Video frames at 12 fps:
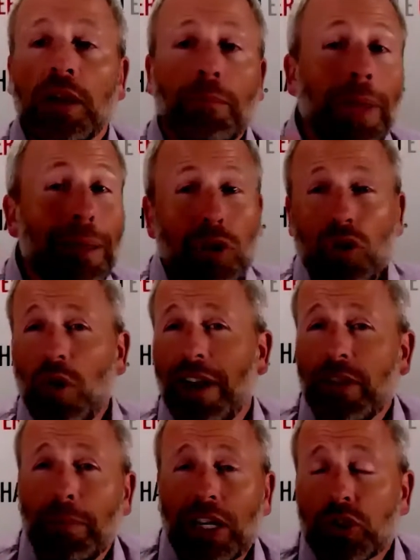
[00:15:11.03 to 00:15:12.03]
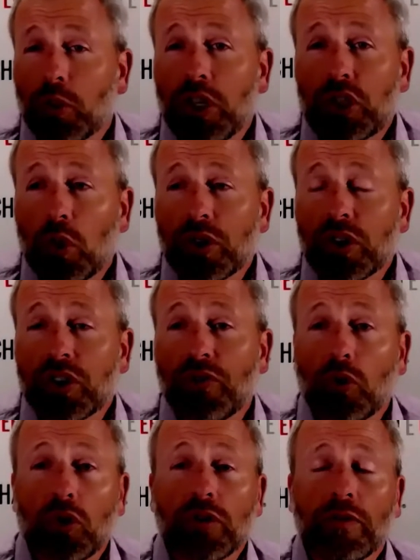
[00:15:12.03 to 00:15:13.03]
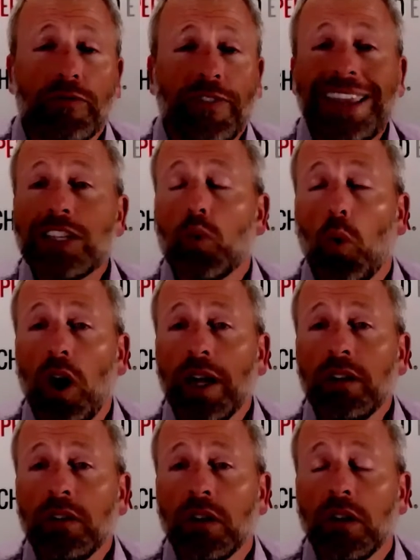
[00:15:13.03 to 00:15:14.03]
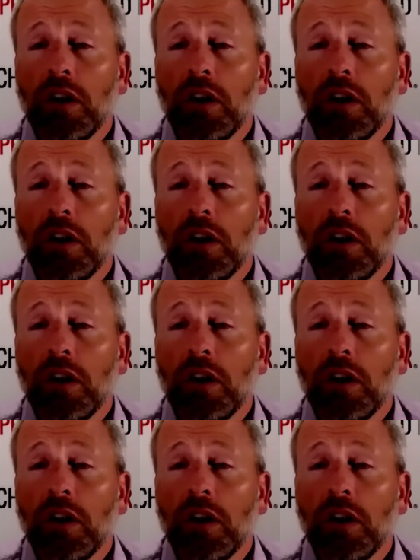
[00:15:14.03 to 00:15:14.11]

Maybe you have the best resources for phase 1,